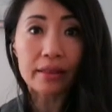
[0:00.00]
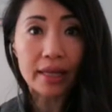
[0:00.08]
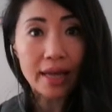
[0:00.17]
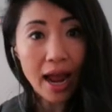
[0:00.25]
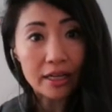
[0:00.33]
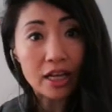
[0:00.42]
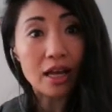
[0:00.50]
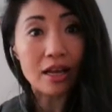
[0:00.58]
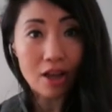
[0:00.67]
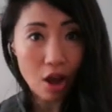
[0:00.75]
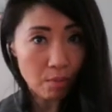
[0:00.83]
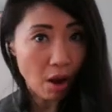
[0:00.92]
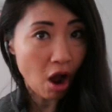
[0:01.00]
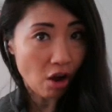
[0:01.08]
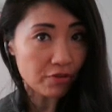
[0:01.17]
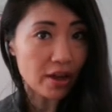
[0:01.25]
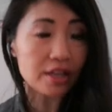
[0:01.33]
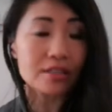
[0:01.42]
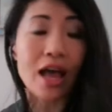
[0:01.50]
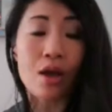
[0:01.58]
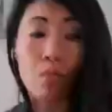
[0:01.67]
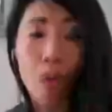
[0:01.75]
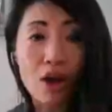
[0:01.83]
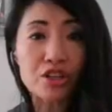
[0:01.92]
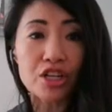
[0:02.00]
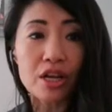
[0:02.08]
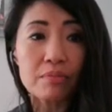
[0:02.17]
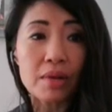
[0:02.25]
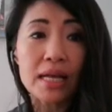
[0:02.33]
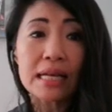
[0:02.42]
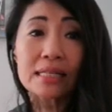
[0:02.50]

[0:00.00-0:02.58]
they kind of come off as I wash them.